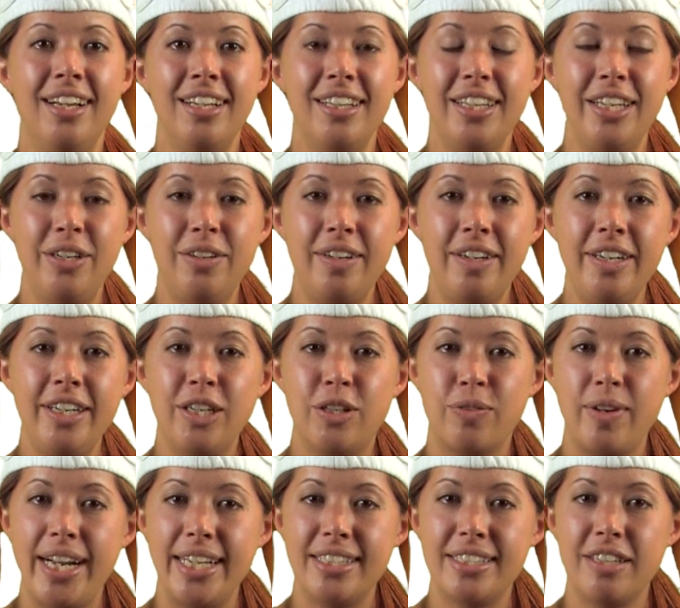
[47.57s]
Literary
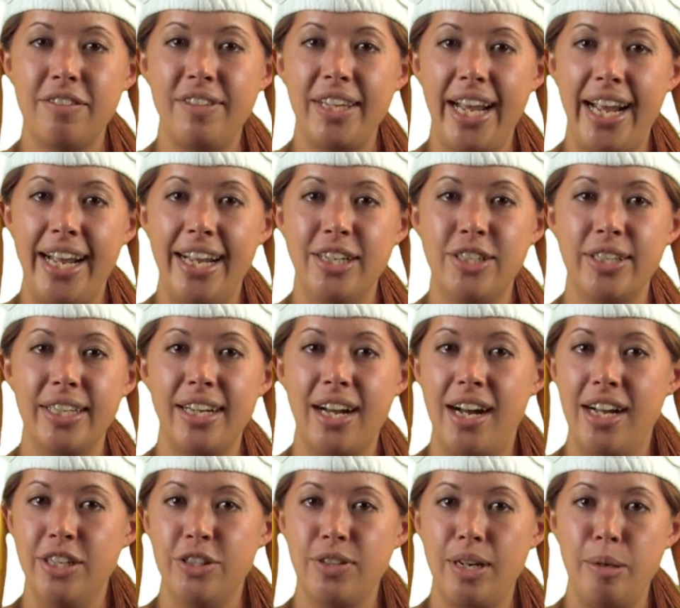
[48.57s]
greats of the age like
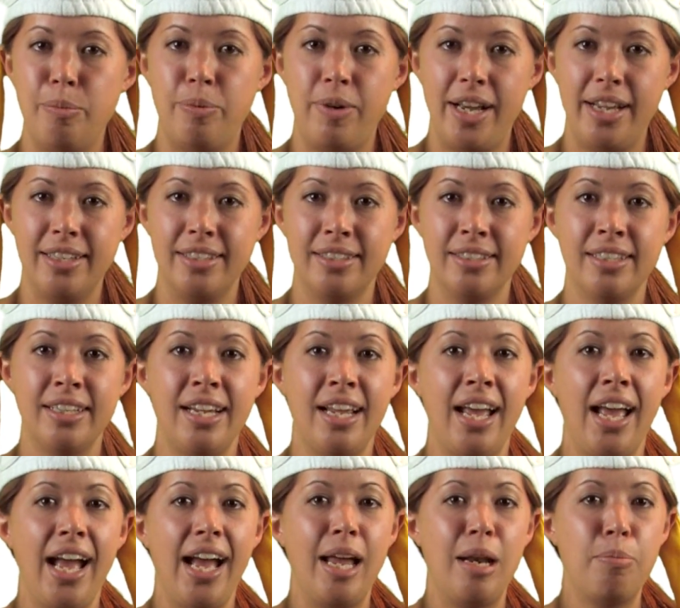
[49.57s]
Andre Breton
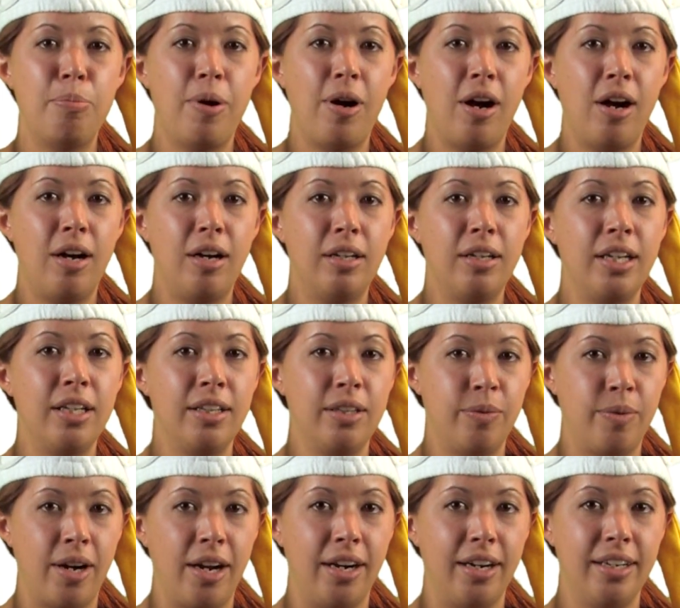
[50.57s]
and Paul
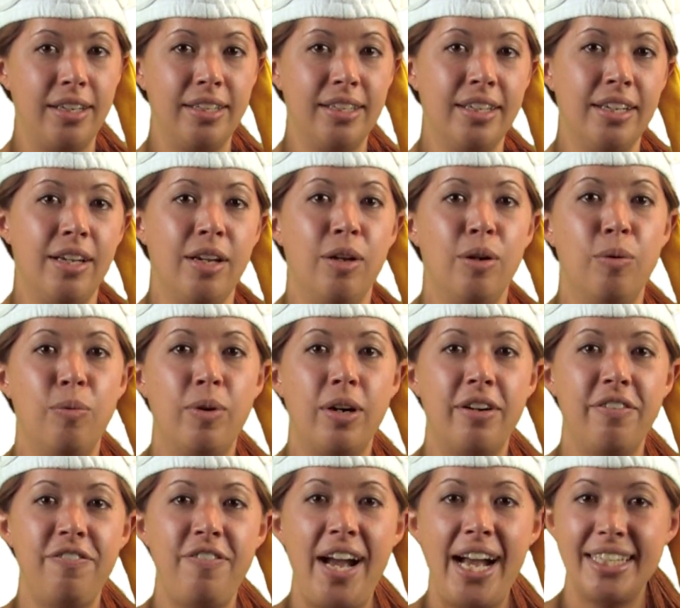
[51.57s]
Eluard
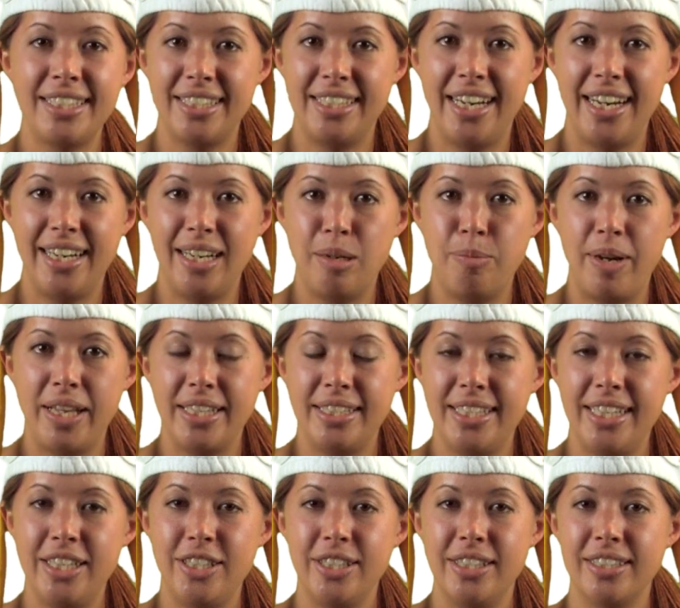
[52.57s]
were fascinated by the
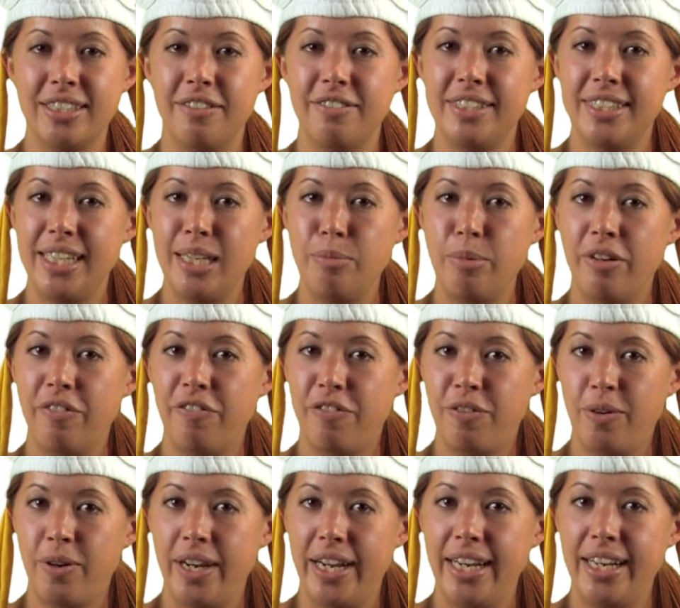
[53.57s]
teachings of Sigmund
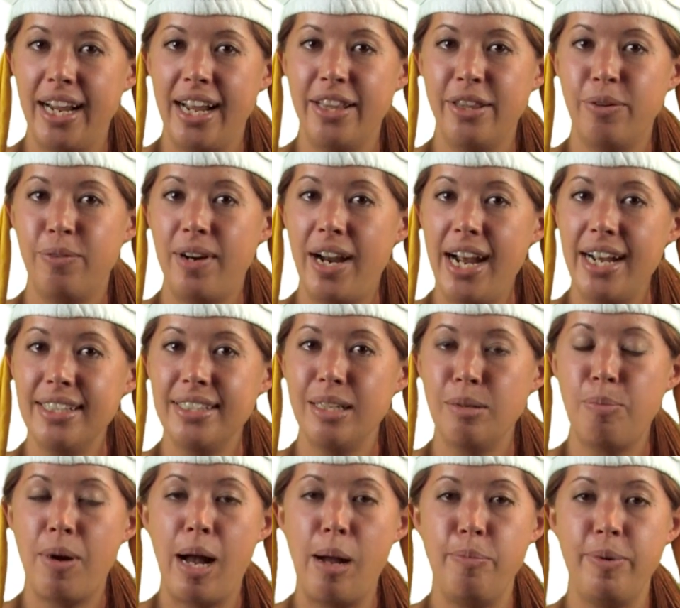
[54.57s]
Freud and the rise
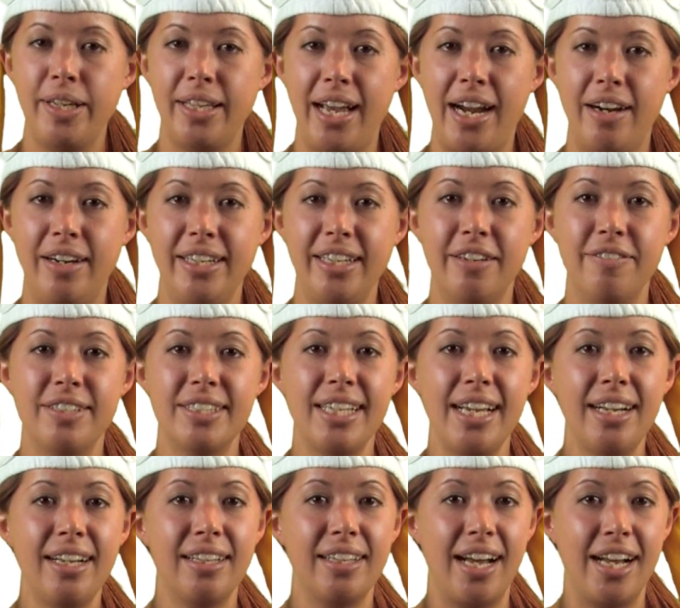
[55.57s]
in popularity of
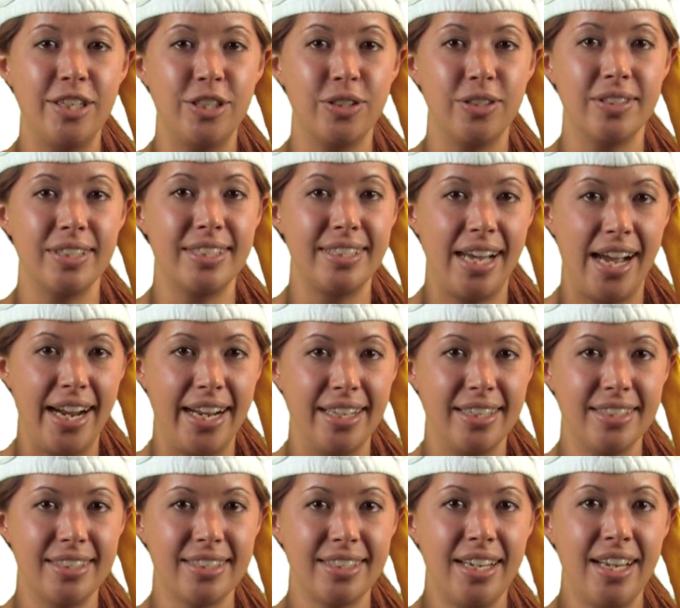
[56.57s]
psychological
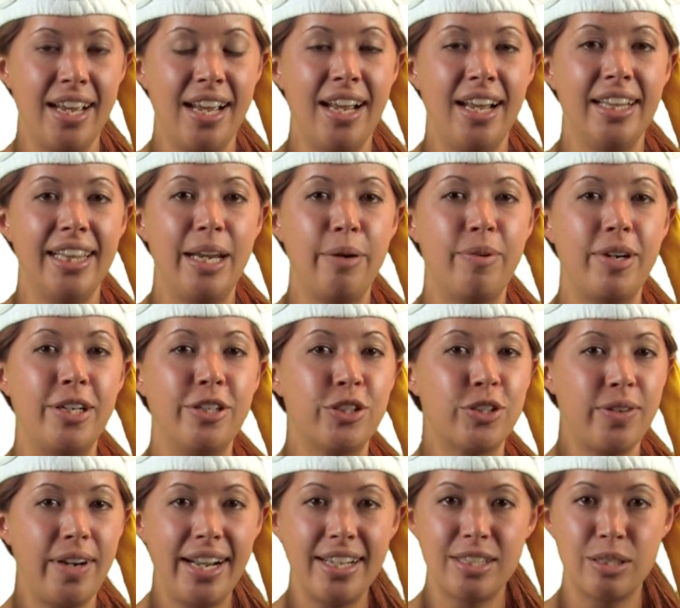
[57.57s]
science. They were
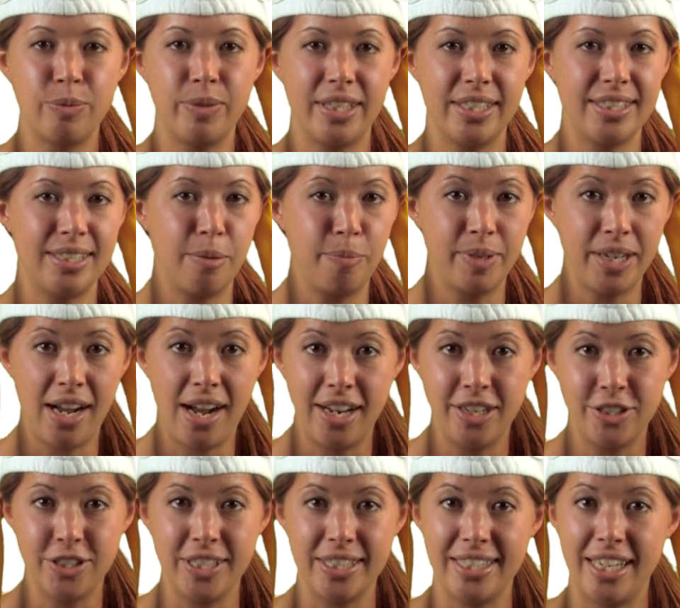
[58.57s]
entranced with the
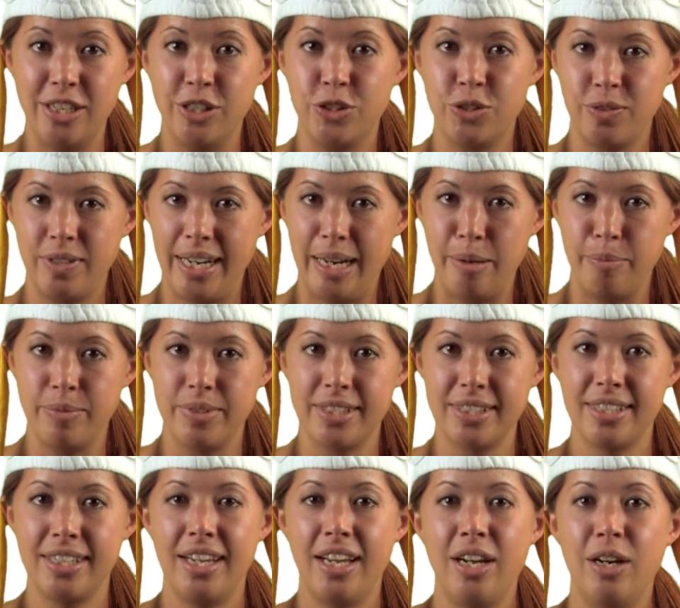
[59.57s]
subconscious and
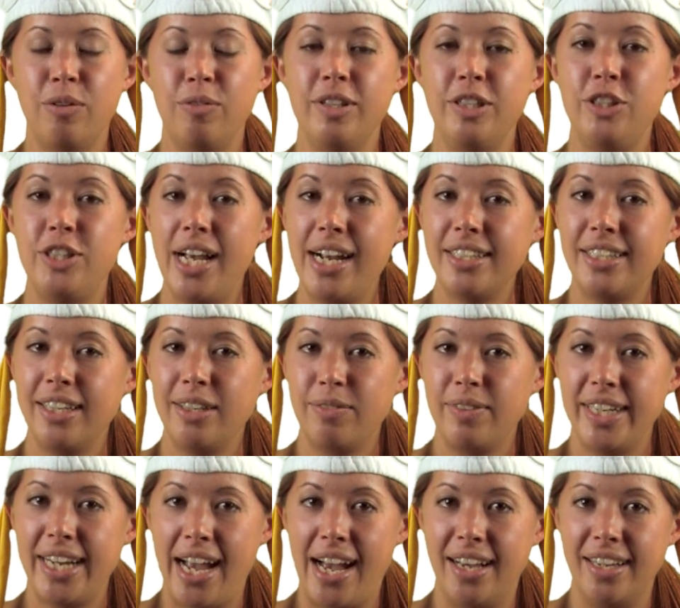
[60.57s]
dreams, rejecting
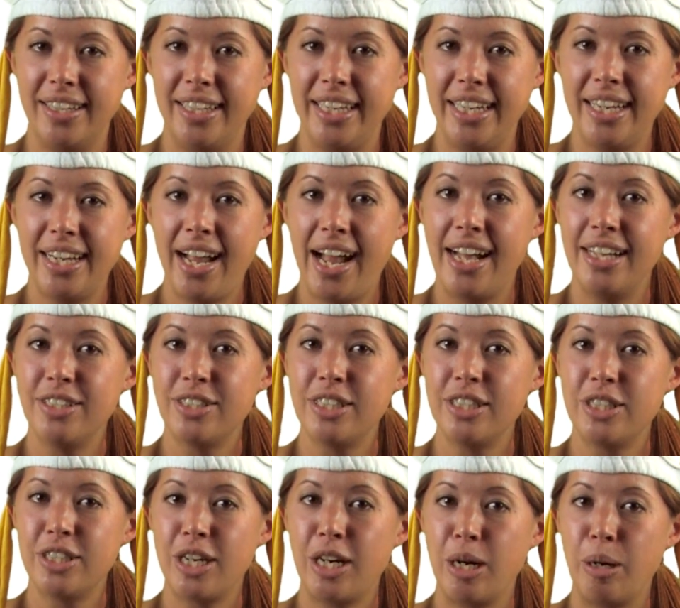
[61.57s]
reality, hence the
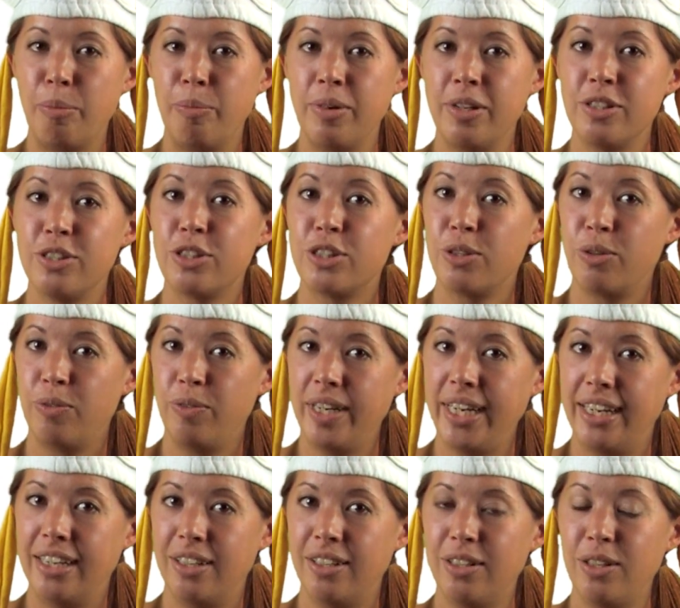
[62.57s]
term
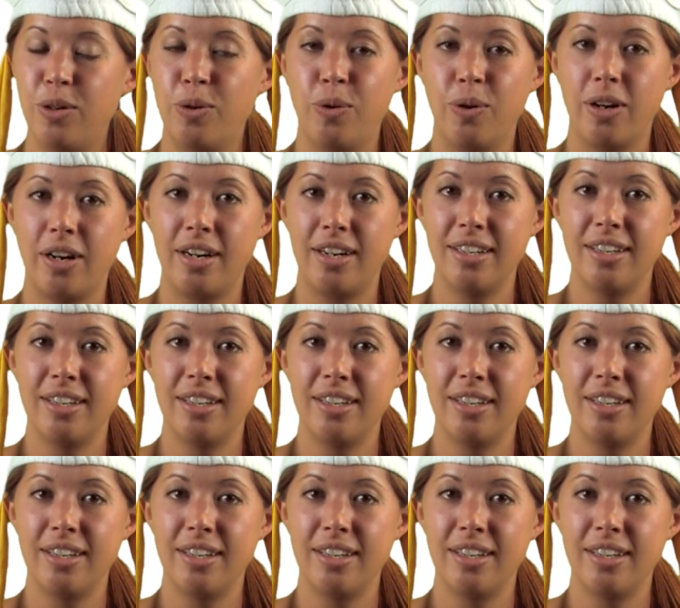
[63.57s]
surreal or